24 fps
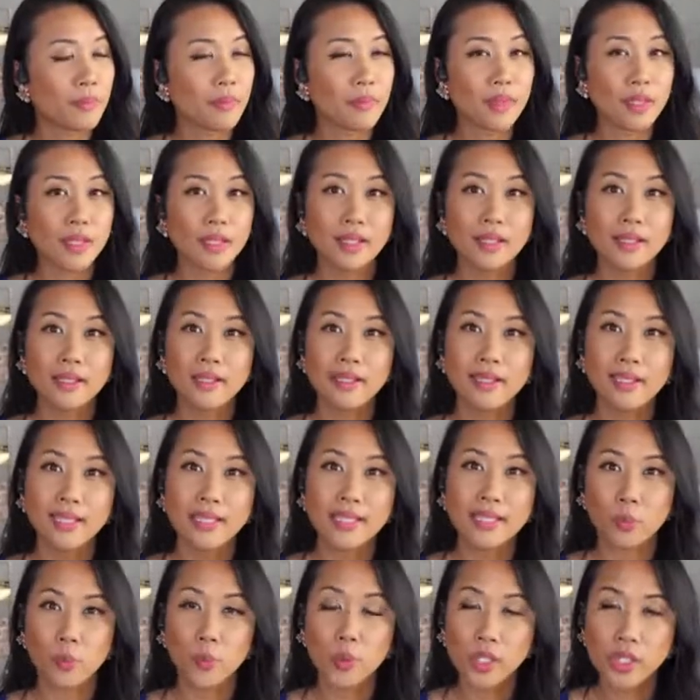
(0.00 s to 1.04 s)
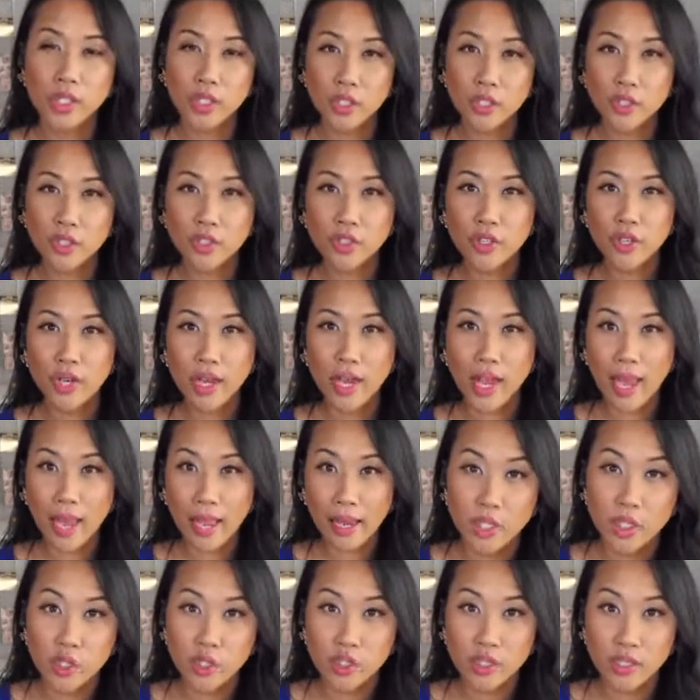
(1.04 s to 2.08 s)
let's say, what's your end goal?
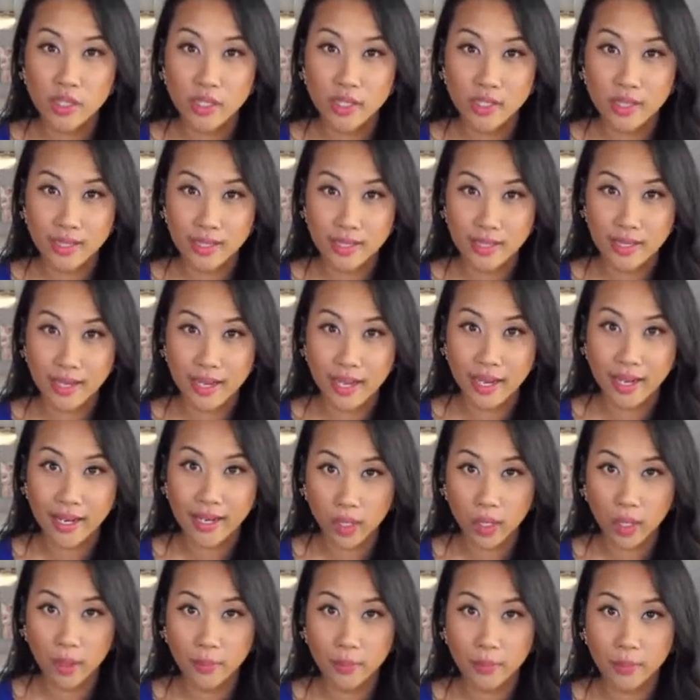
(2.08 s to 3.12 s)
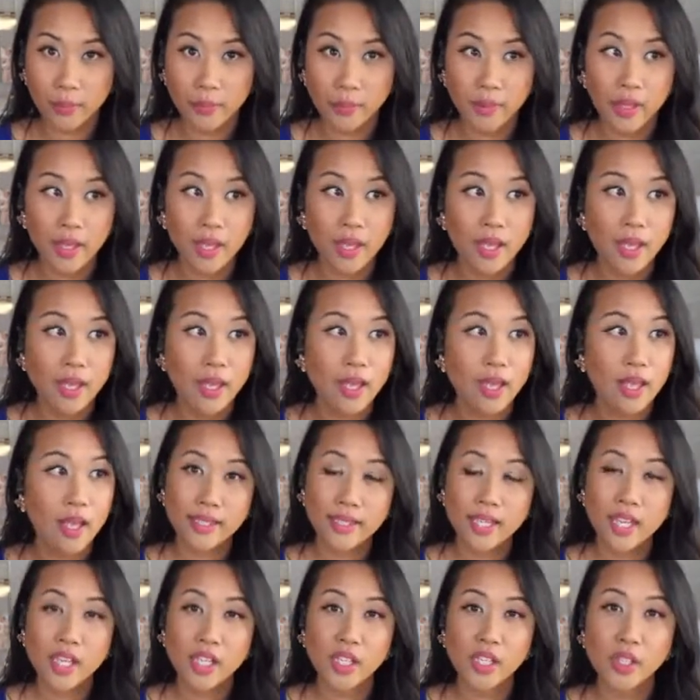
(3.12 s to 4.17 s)
What's your desired outcome? Let's
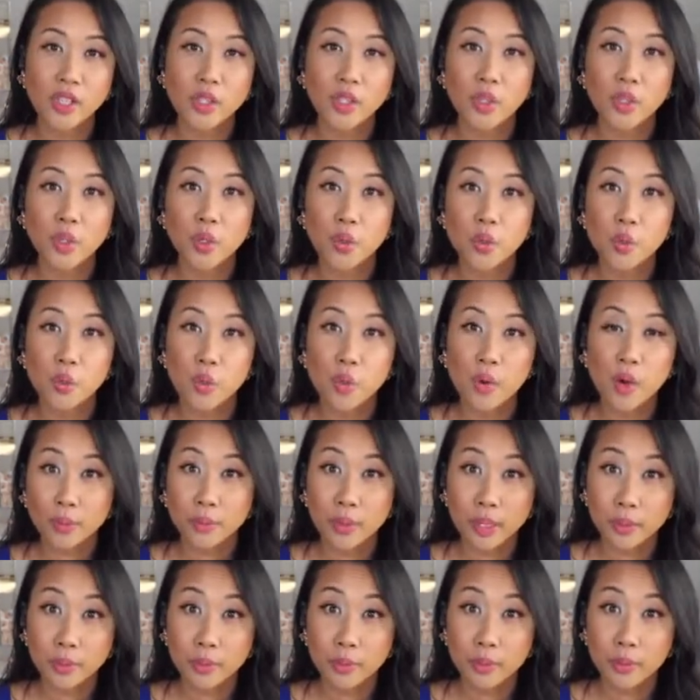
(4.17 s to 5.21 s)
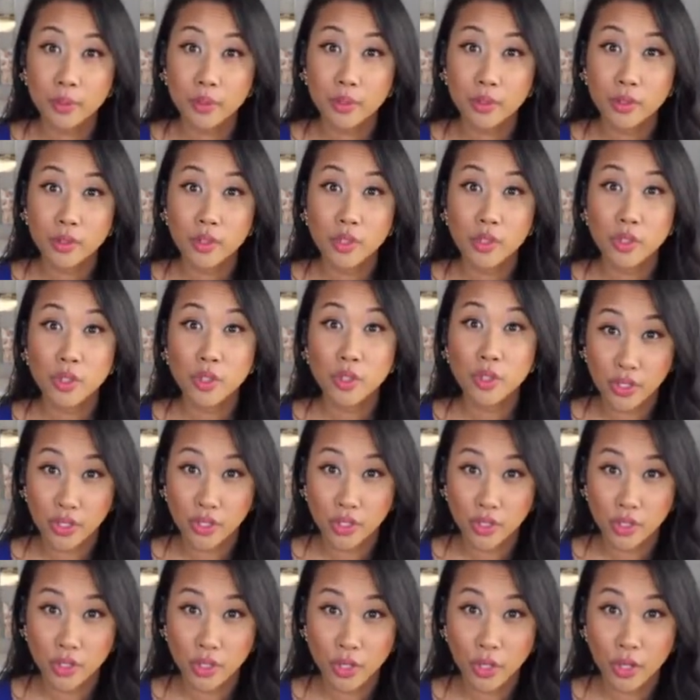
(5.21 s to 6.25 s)
say you want other people to tune into your
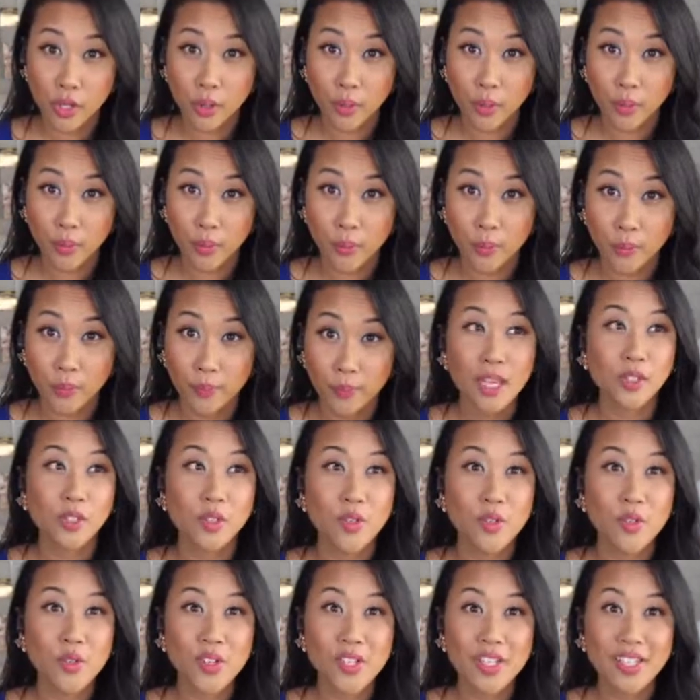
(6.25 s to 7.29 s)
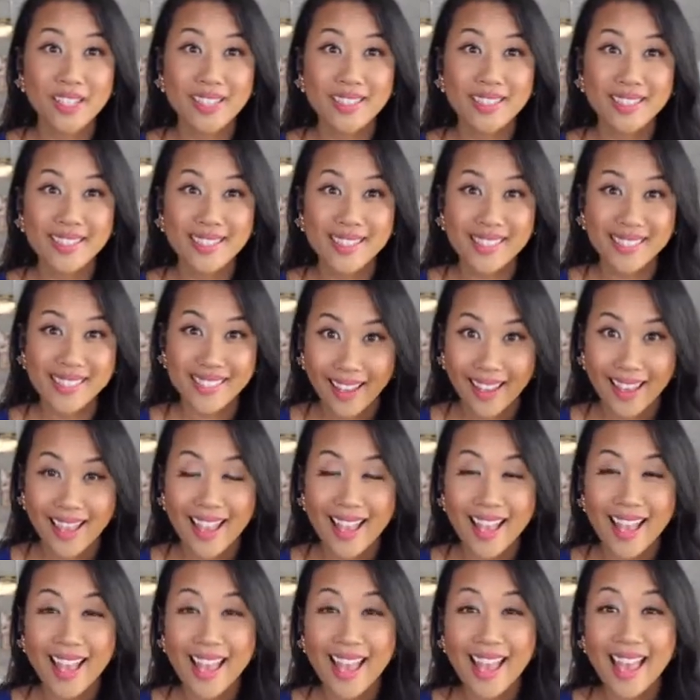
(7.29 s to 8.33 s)
show. You can say,
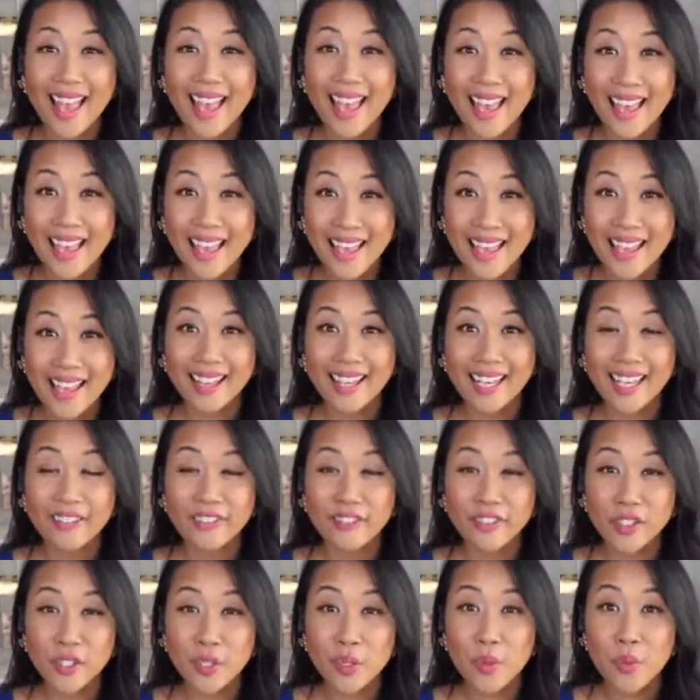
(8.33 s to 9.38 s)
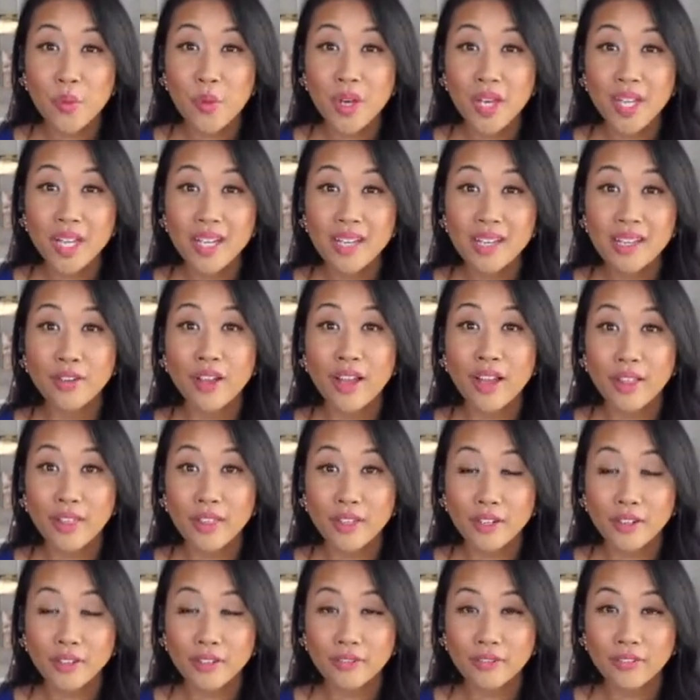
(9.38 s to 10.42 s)
hey, if you want to invite your other
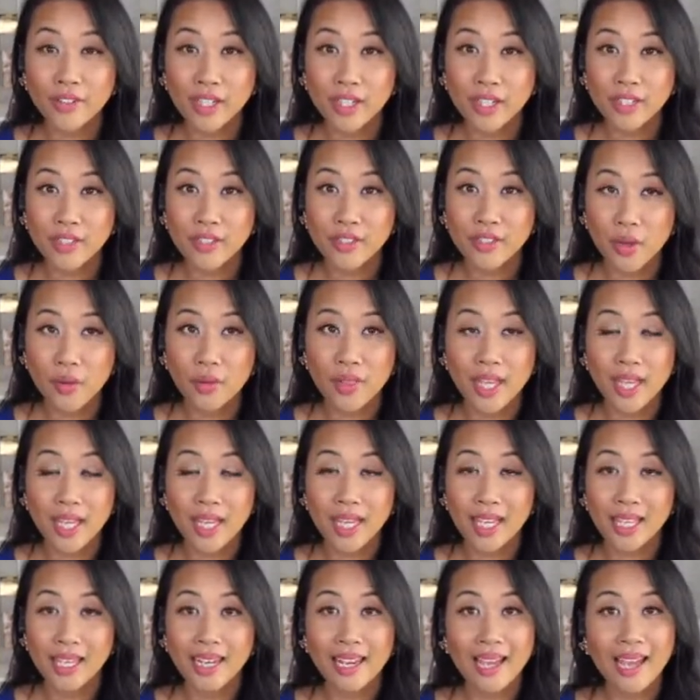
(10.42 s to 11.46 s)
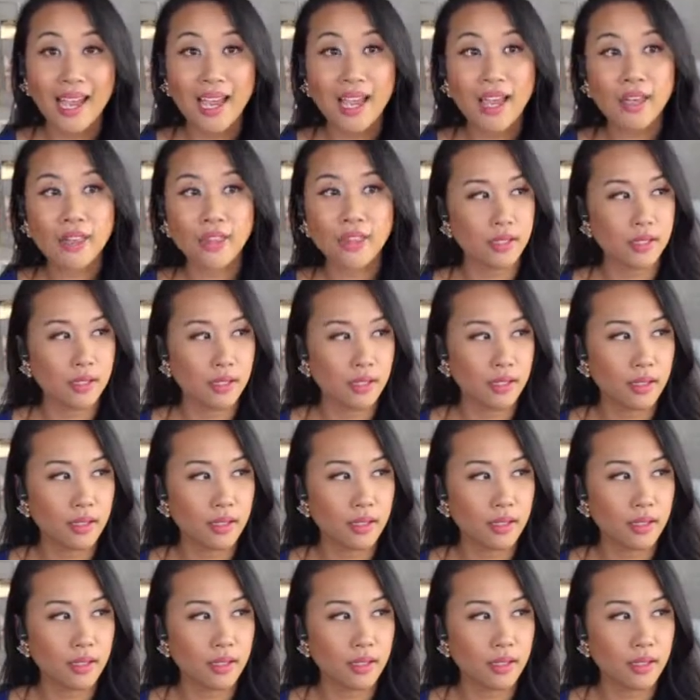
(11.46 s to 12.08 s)
friends to the show, they could either just